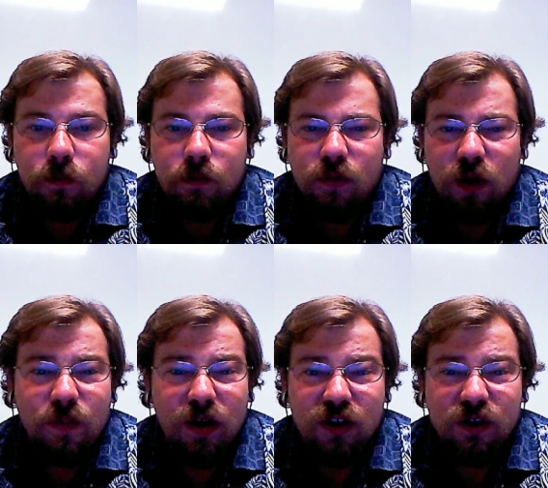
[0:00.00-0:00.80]
pretty
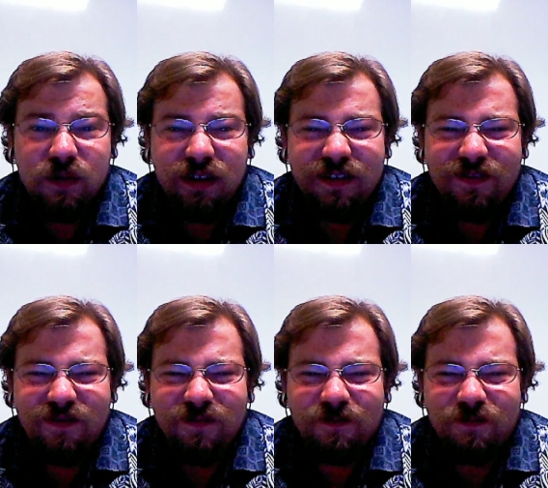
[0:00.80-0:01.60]
much
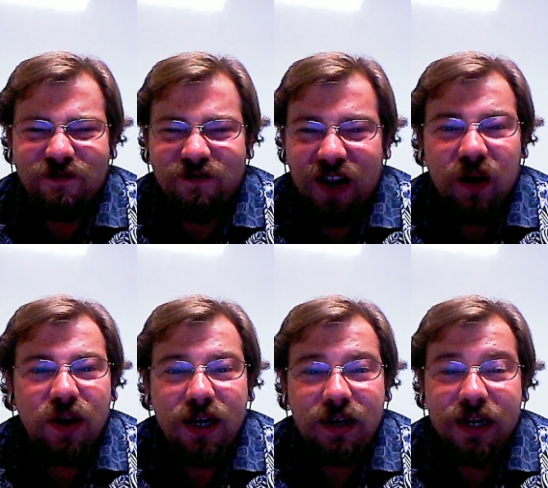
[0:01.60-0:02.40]
very
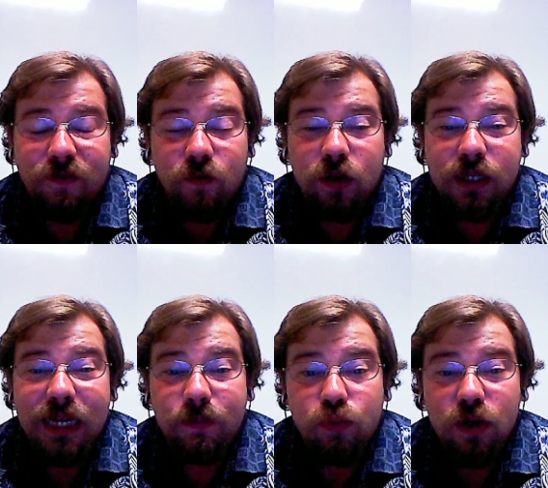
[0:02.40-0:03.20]
different
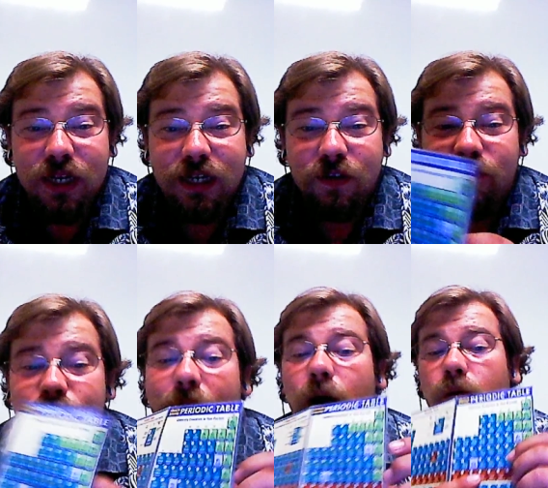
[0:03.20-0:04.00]
in predictive
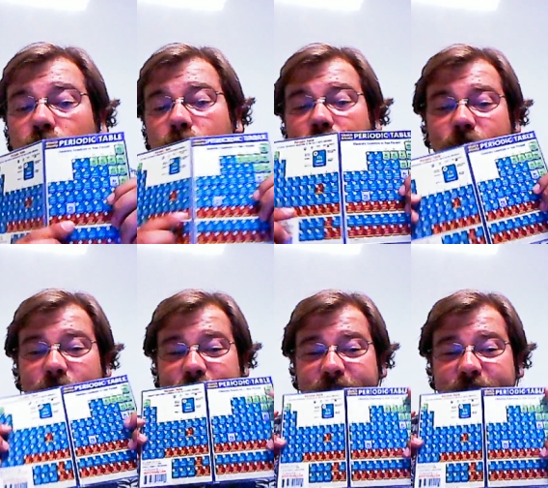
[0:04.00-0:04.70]
power than